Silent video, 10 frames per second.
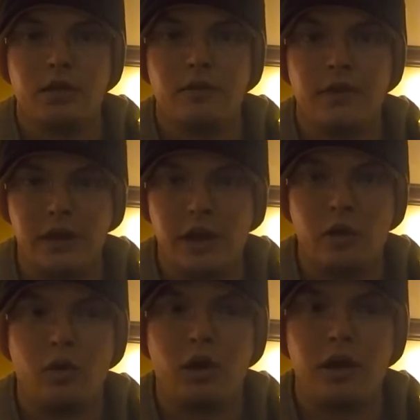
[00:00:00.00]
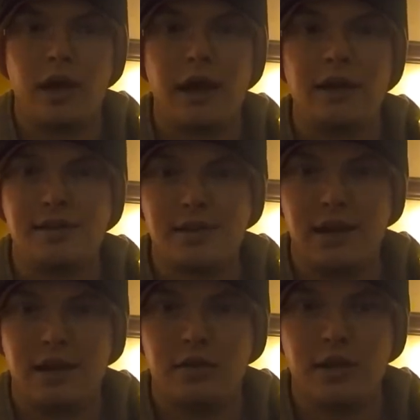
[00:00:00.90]
video on how to set
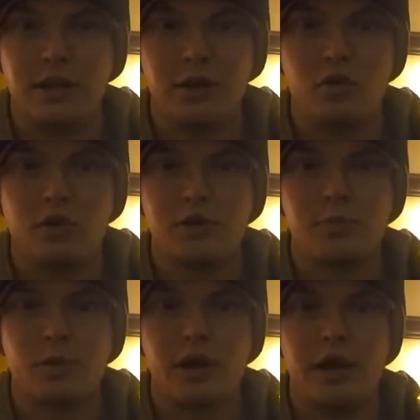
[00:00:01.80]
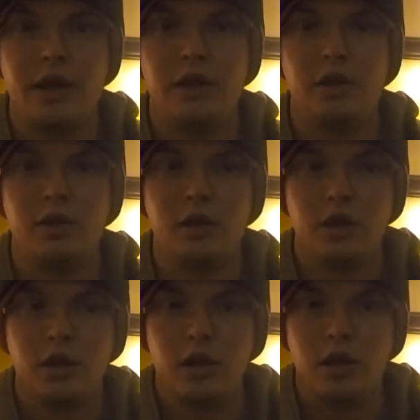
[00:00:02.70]
out the decoy spread
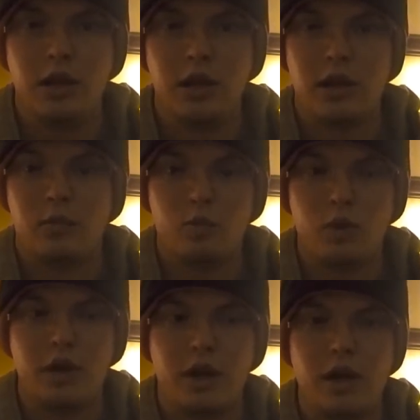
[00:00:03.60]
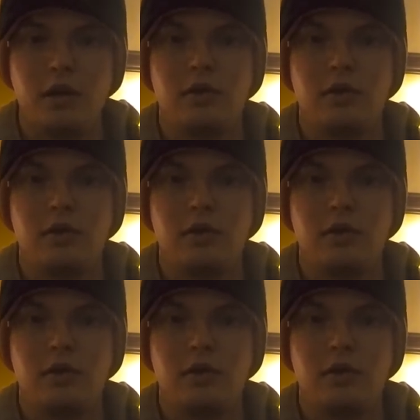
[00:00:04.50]
and whatnot.